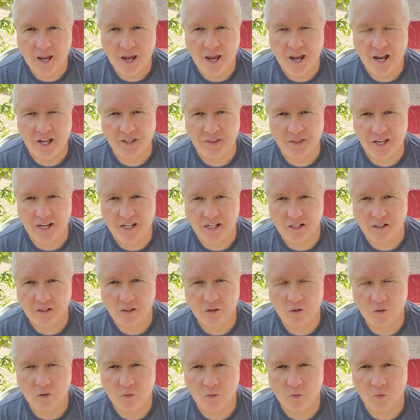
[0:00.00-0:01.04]
And they
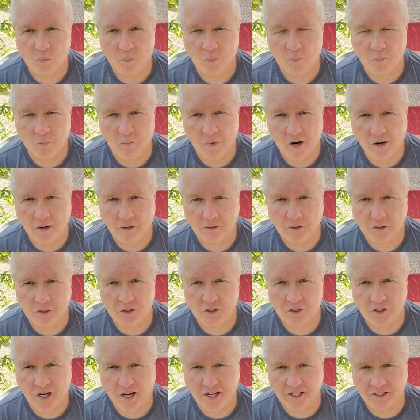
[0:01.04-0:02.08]
march
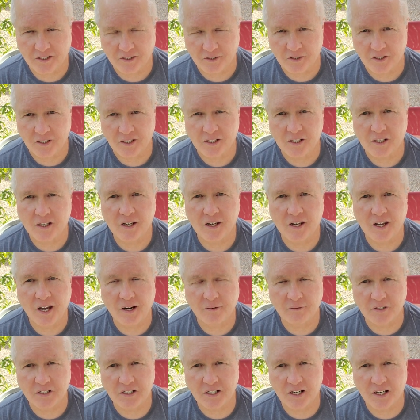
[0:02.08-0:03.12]
silently
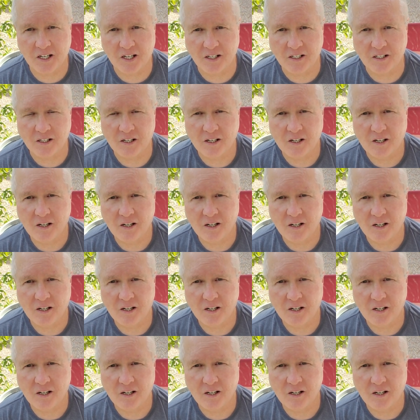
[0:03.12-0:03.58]
every day